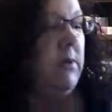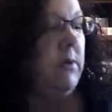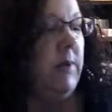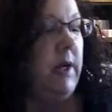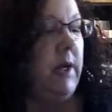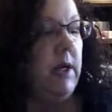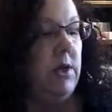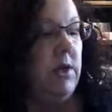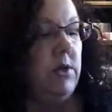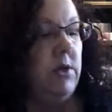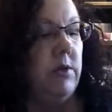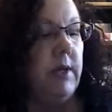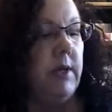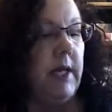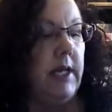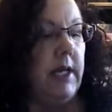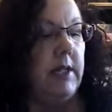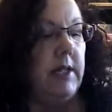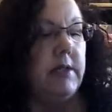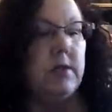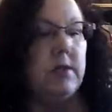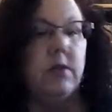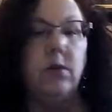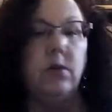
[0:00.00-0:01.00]
neat way to do
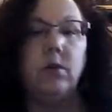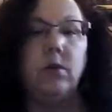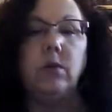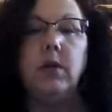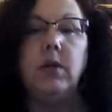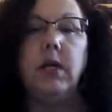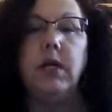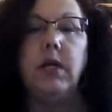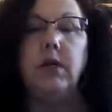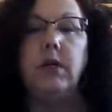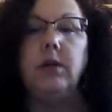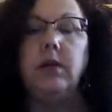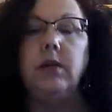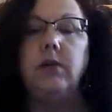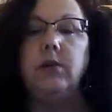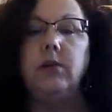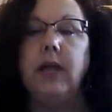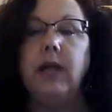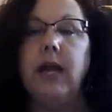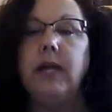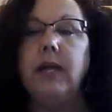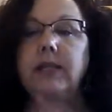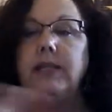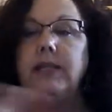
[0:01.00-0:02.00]
it. And so you
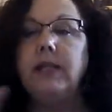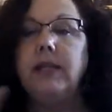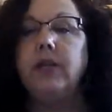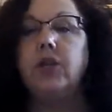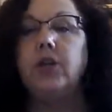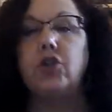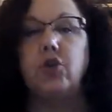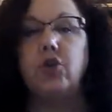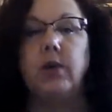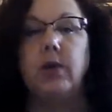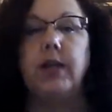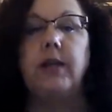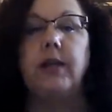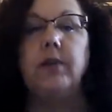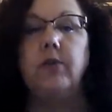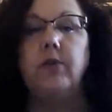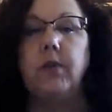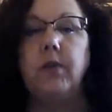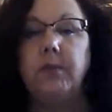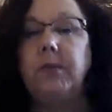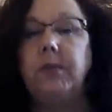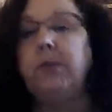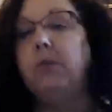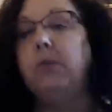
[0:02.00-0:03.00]
can kind of see the trend
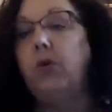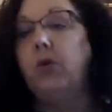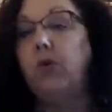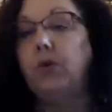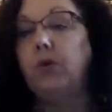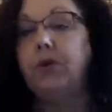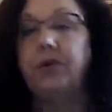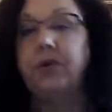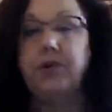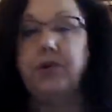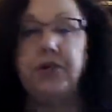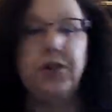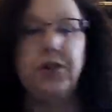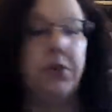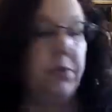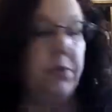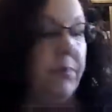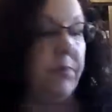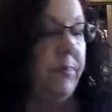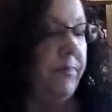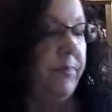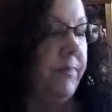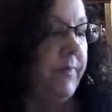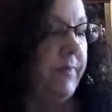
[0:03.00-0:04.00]
of when people order
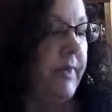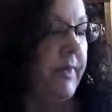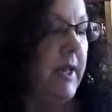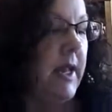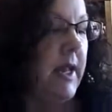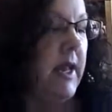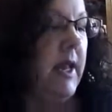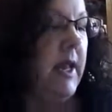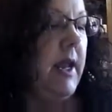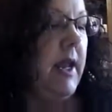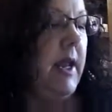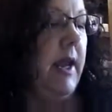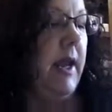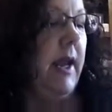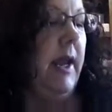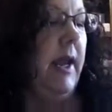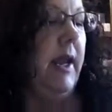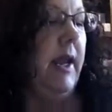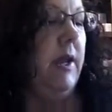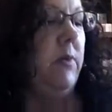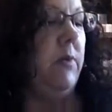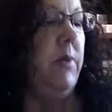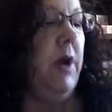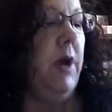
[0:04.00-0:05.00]
too.
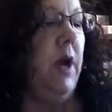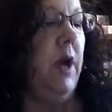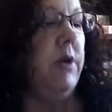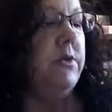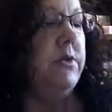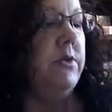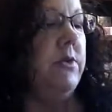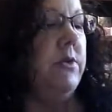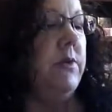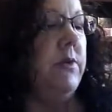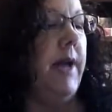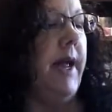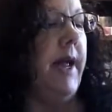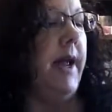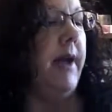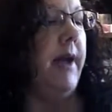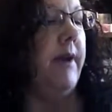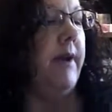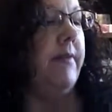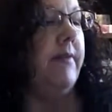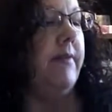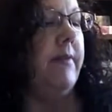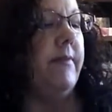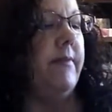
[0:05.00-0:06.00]
And we also
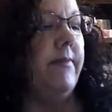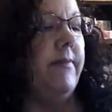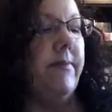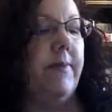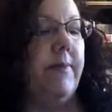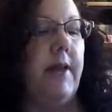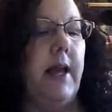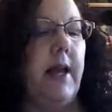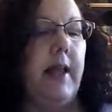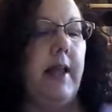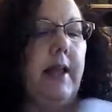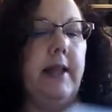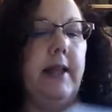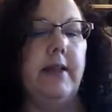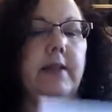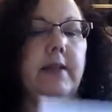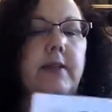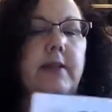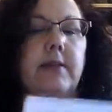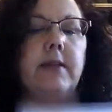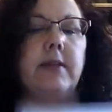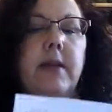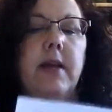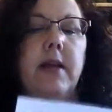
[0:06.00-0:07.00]
have, I like
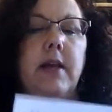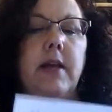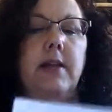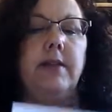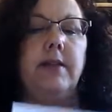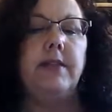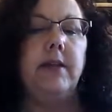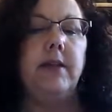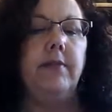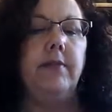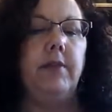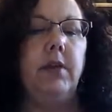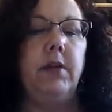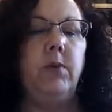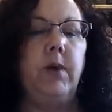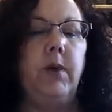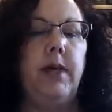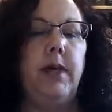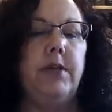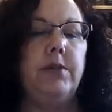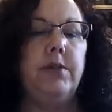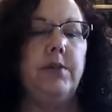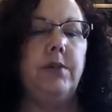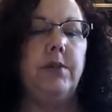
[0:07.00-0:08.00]
this, 70
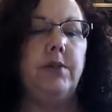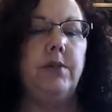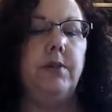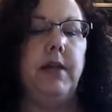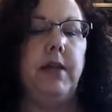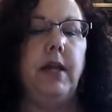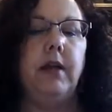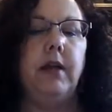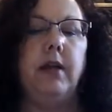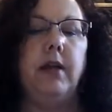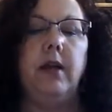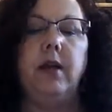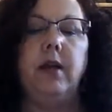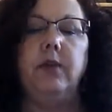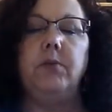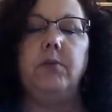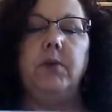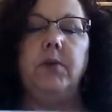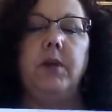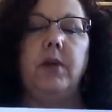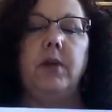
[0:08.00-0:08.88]
ways to get